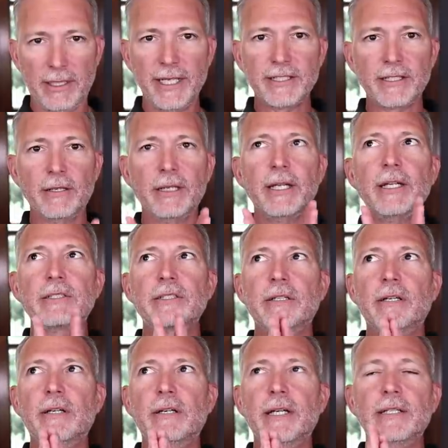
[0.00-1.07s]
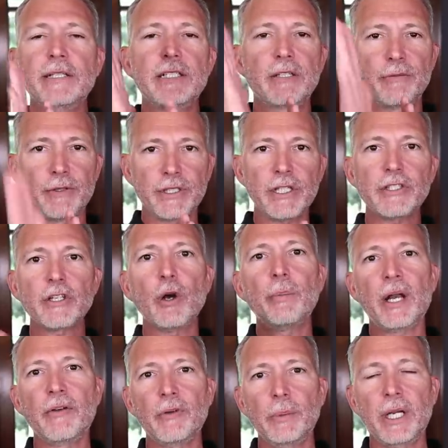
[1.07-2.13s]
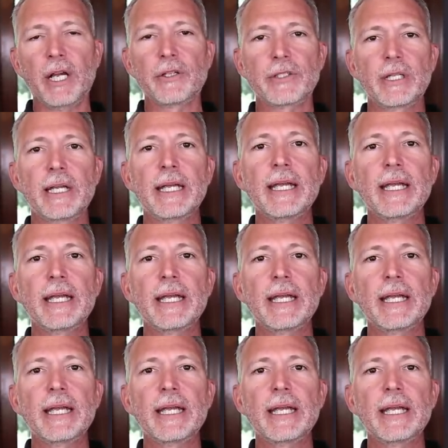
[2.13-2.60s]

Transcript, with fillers: it's a, it's a, and this is for Cisco, but everybody else.